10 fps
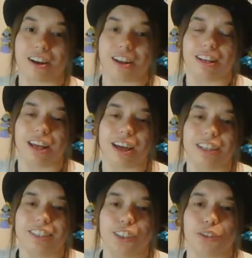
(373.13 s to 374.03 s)

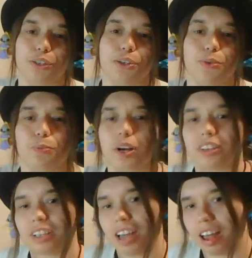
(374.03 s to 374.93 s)
aligned, you can wear
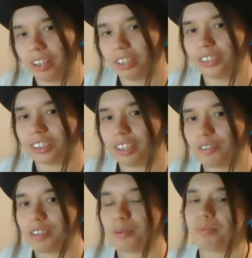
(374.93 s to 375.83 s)
the colors
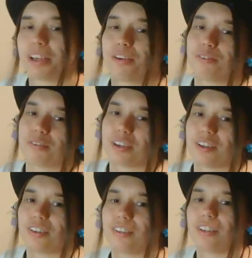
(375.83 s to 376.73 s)
of them that you
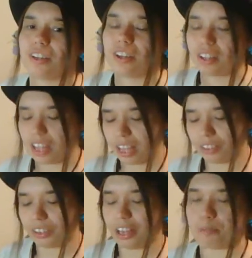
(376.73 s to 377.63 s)
feel and
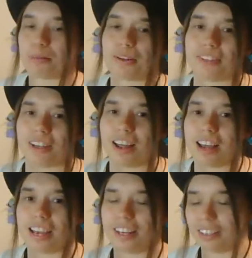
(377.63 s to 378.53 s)
look up
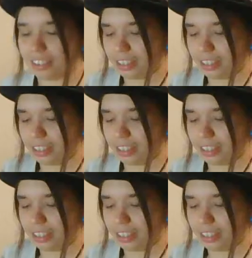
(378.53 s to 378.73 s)
online